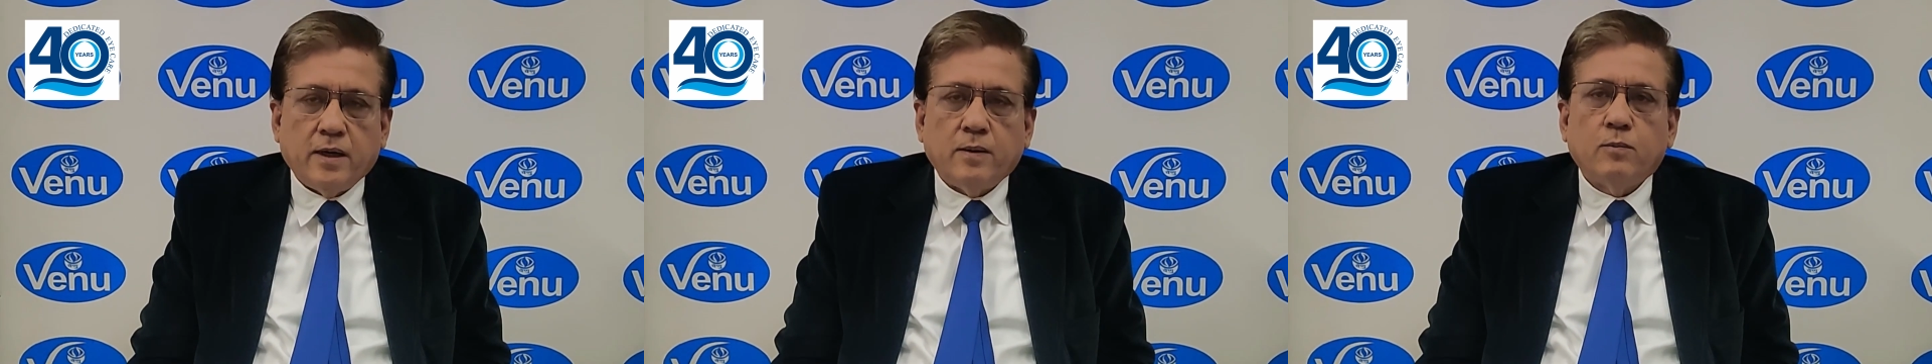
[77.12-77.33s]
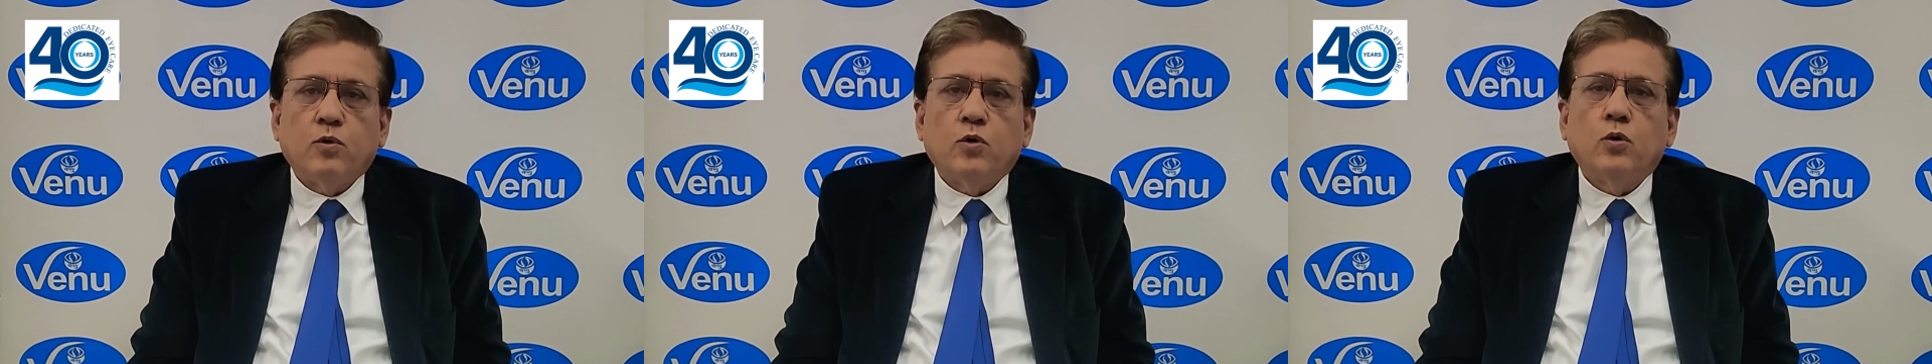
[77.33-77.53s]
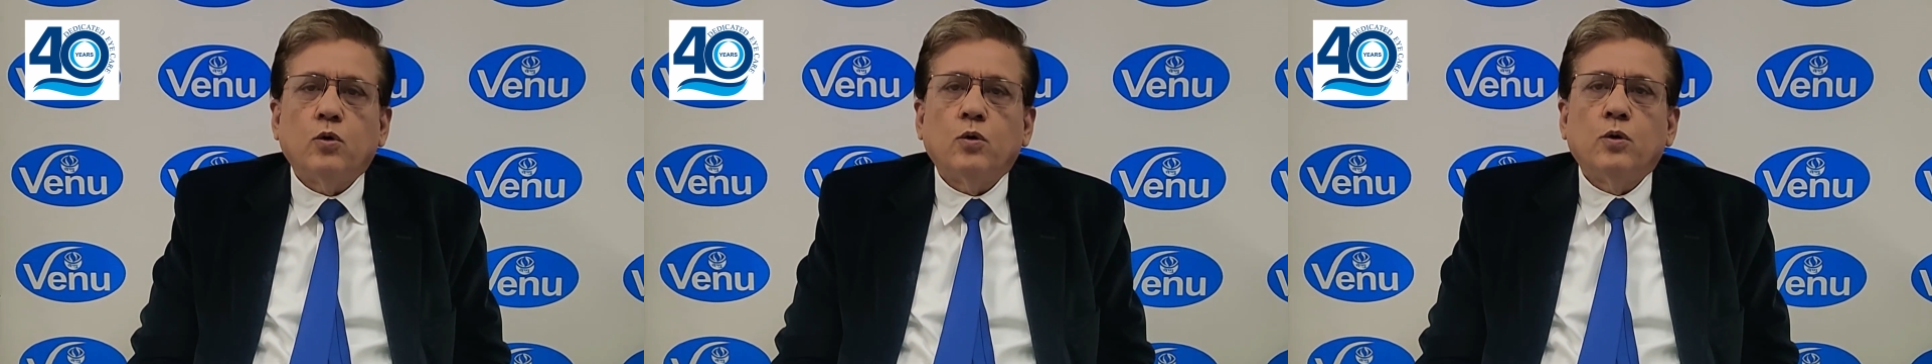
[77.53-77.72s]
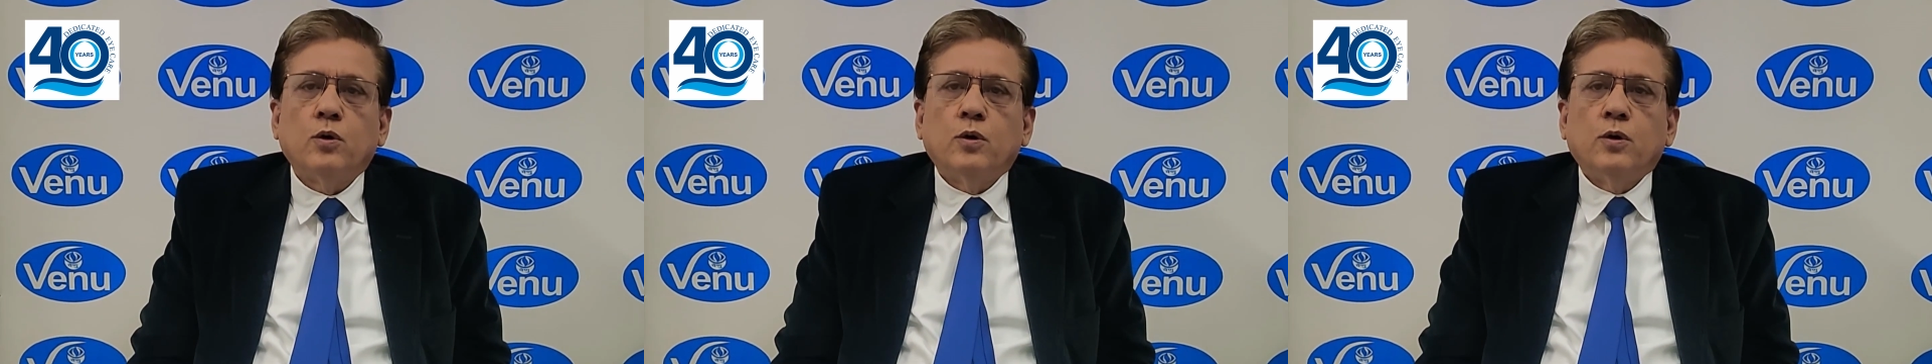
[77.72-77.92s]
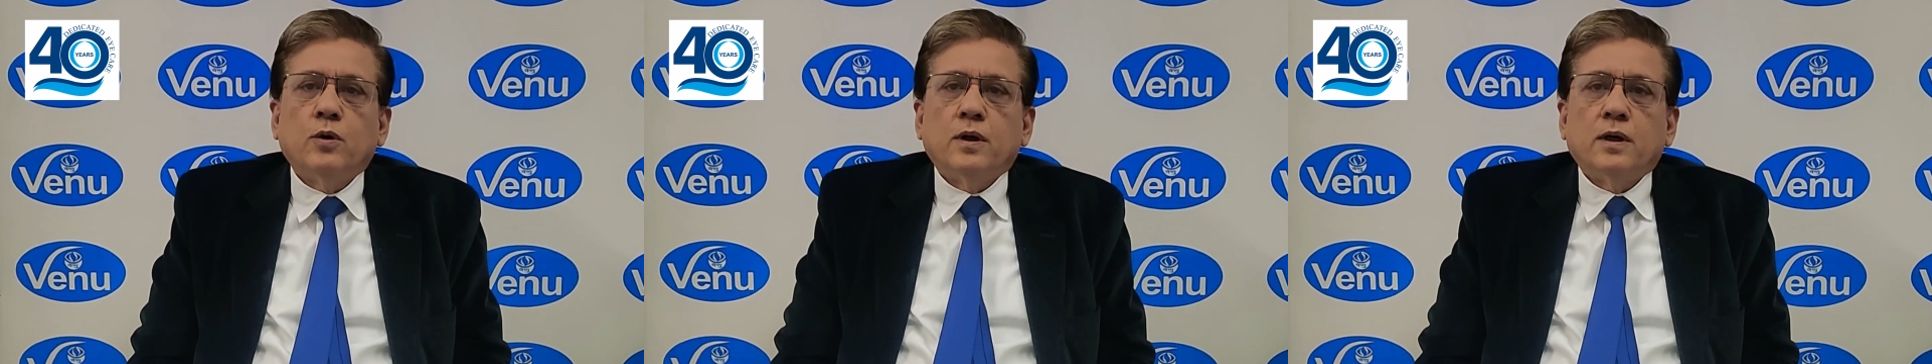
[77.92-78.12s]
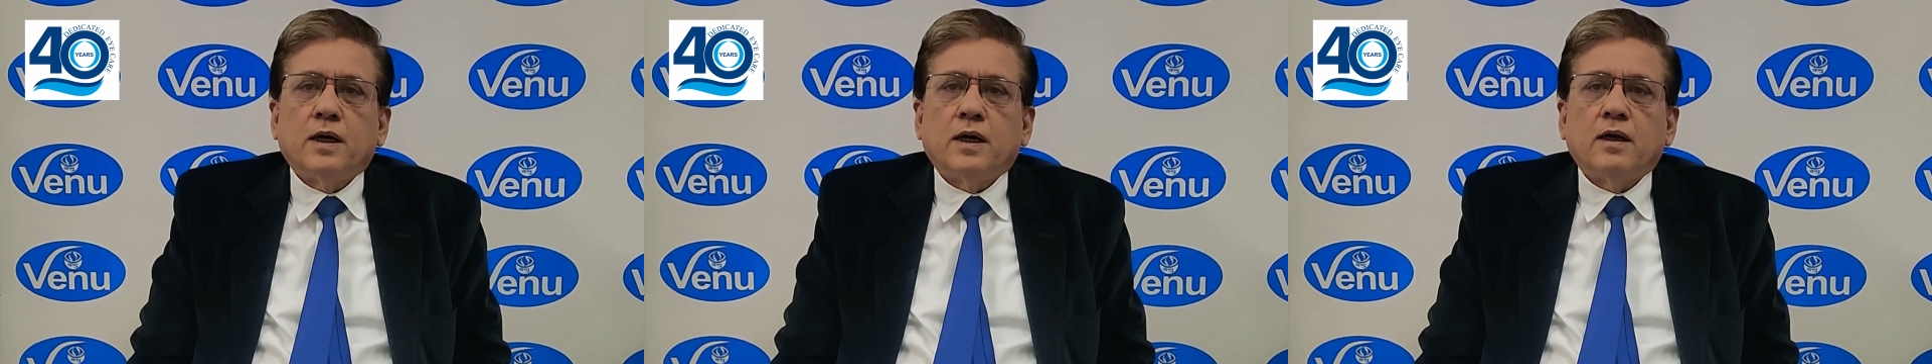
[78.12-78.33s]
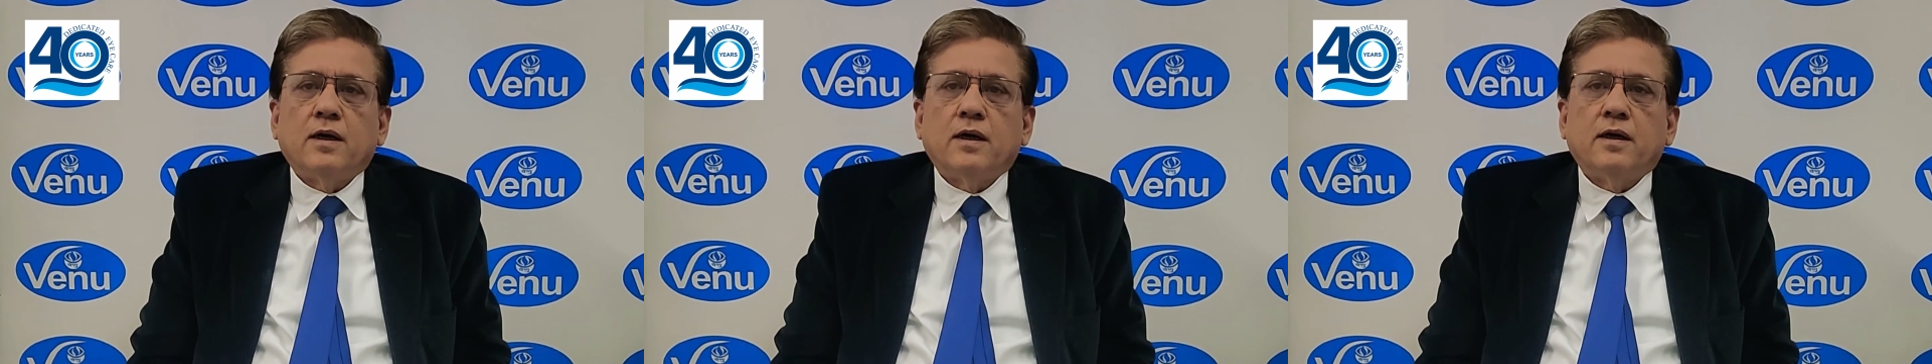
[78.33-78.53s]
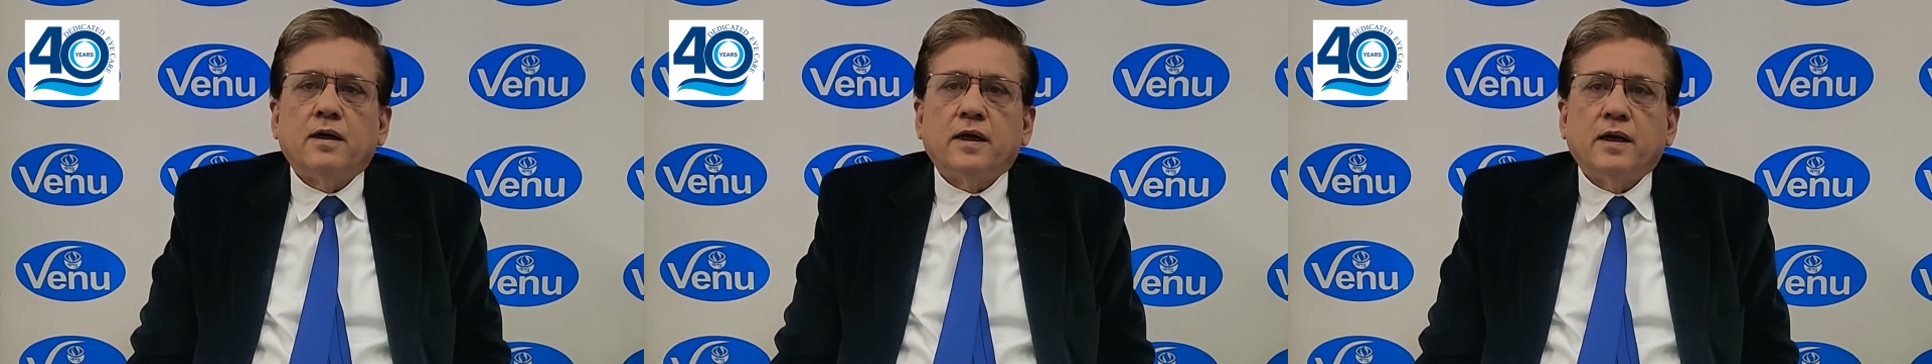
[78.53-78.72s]
rainbow
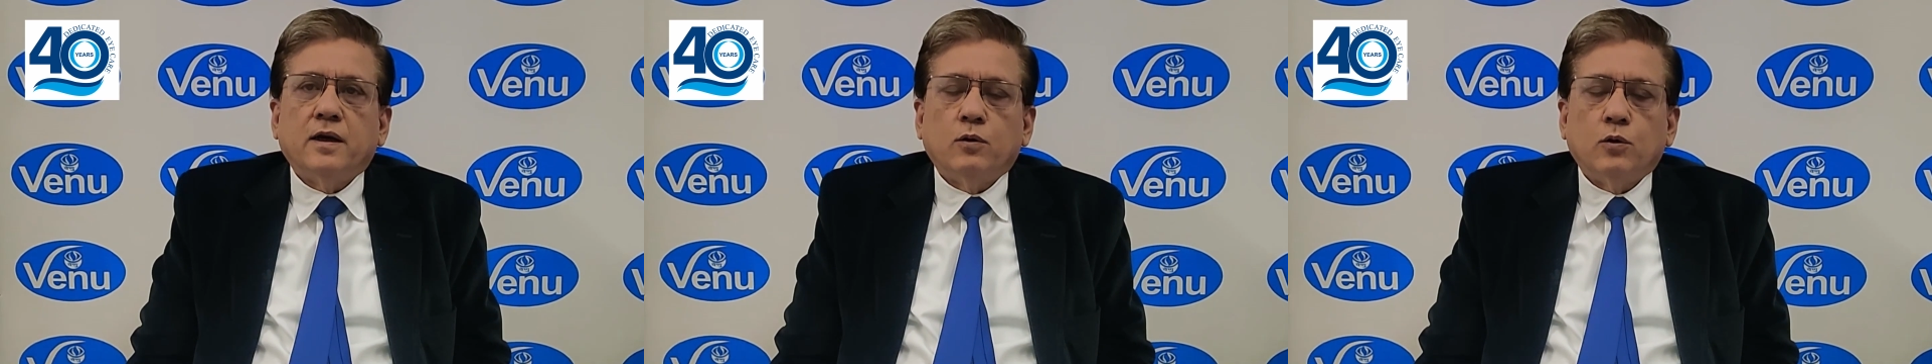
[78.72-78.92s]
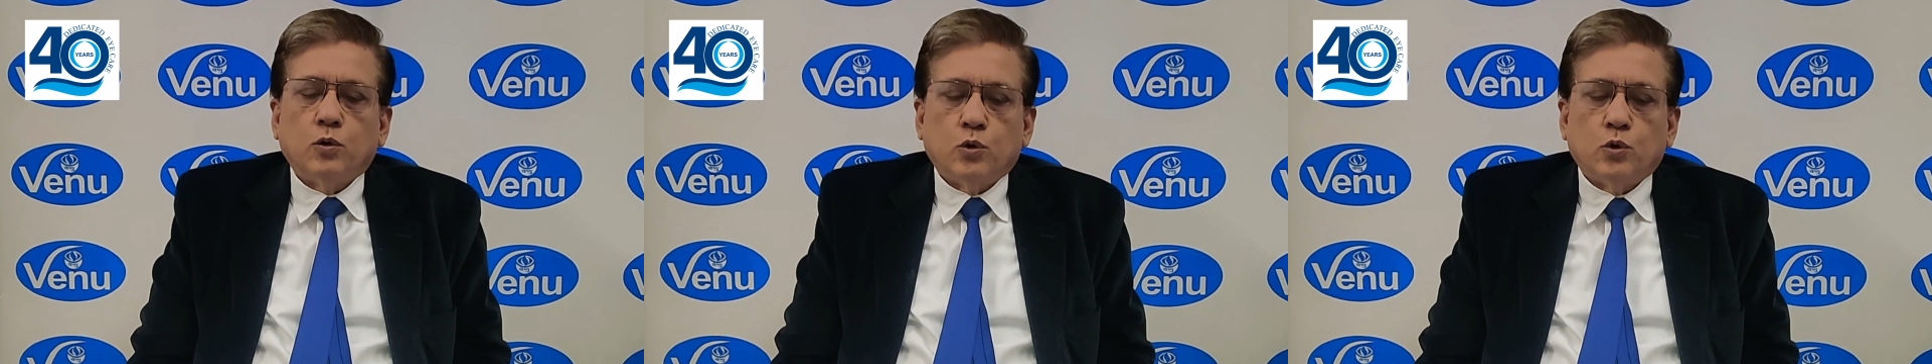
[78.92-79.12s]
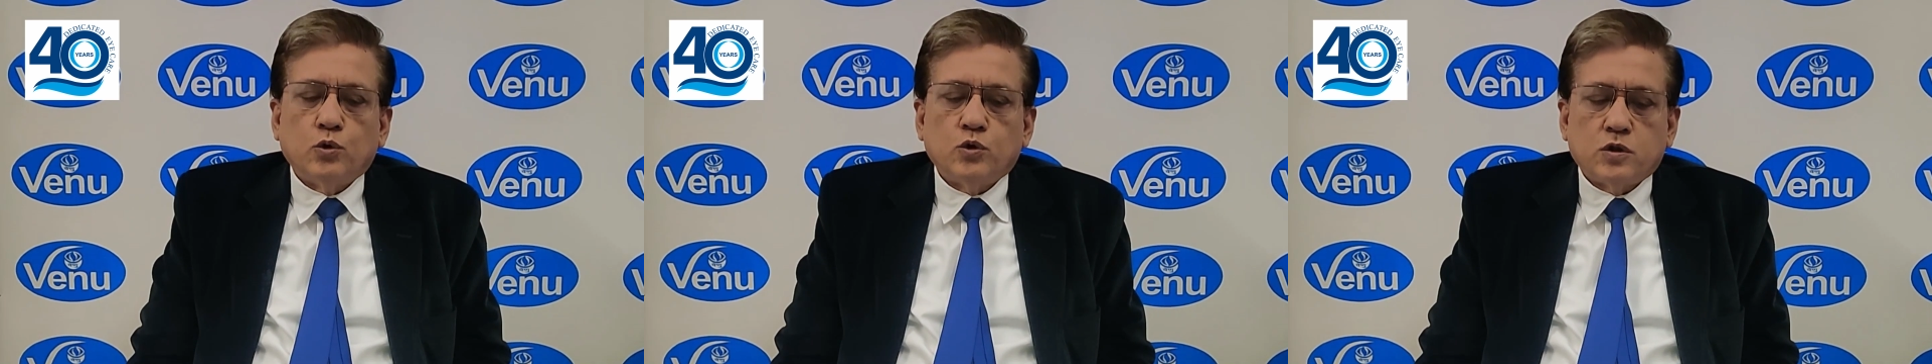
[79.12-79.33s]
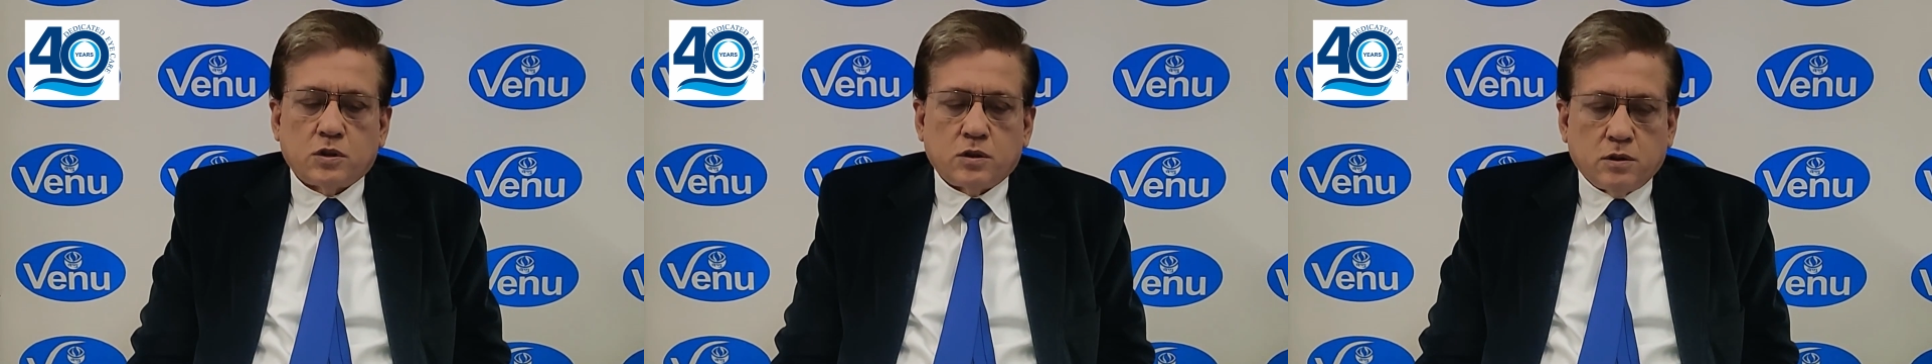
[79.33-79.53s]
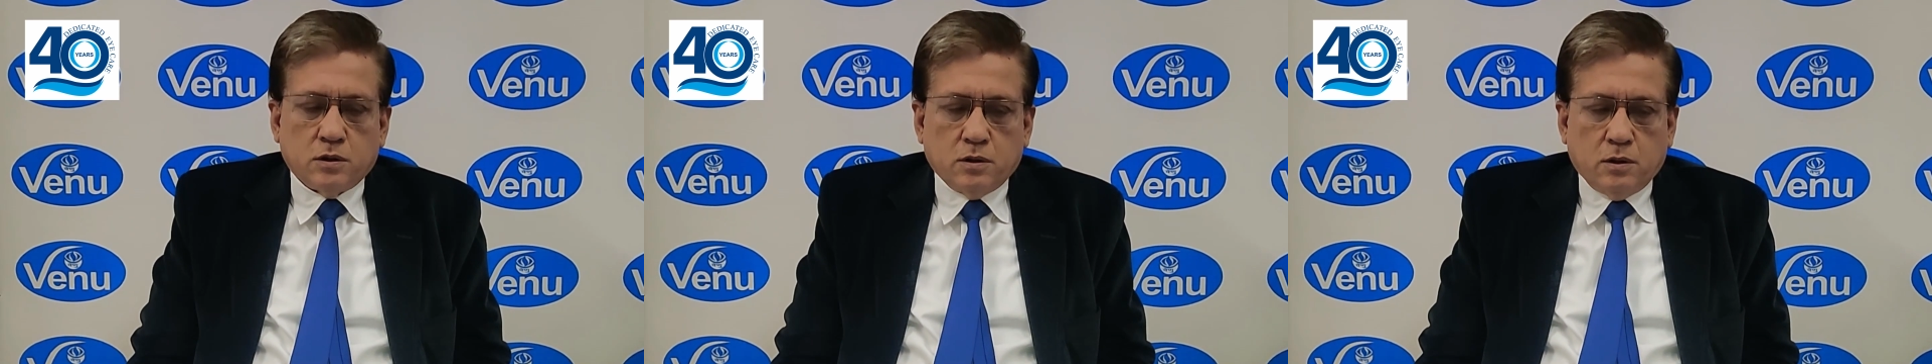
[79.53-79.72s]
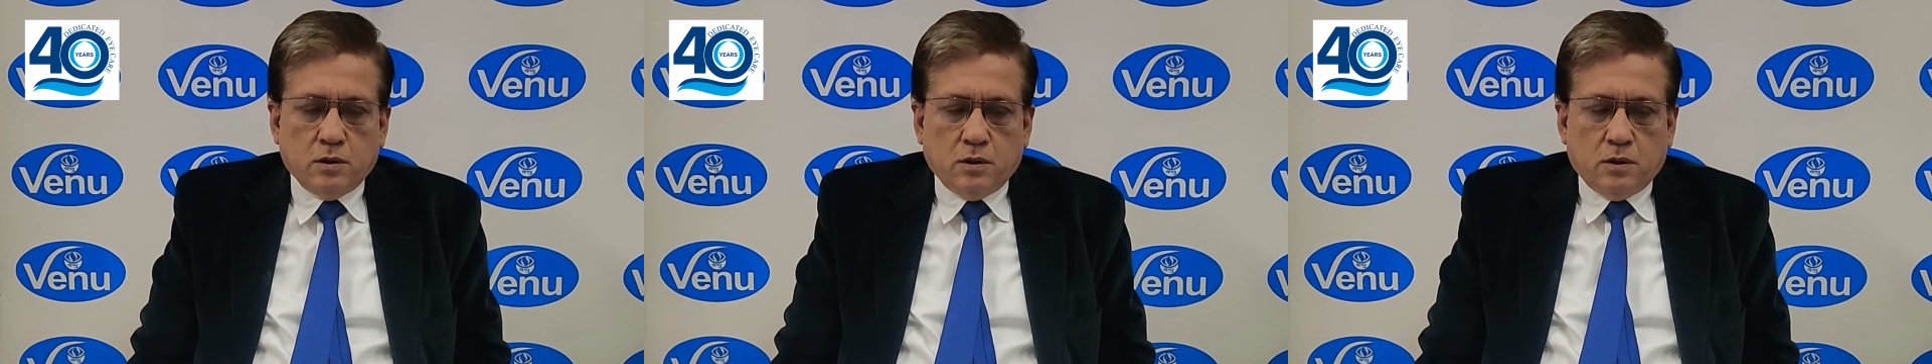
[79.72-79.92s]
colored halos,